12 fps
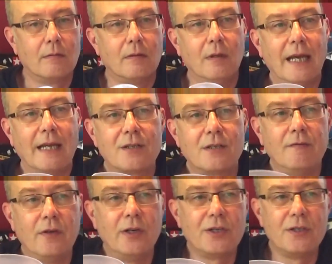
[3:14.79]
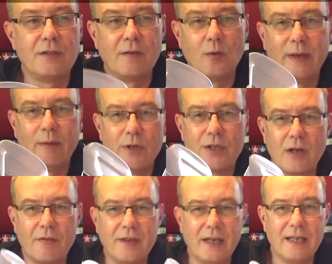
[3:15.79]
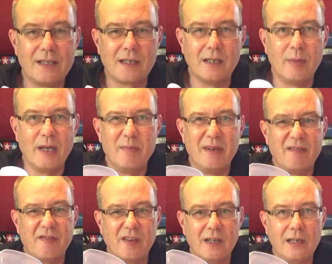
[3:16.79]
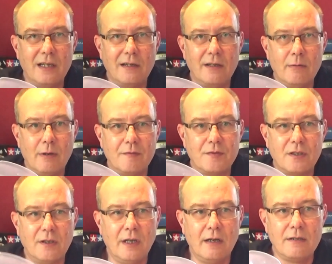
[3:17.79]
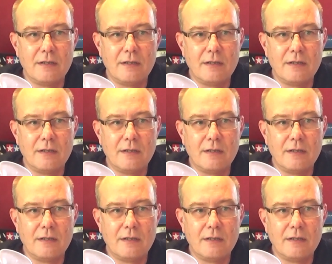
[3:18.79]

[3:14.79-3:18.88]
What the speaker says: Lexan versions of the wing, which I think is going to be a bit fiddly, don't you? I'll have to cut those.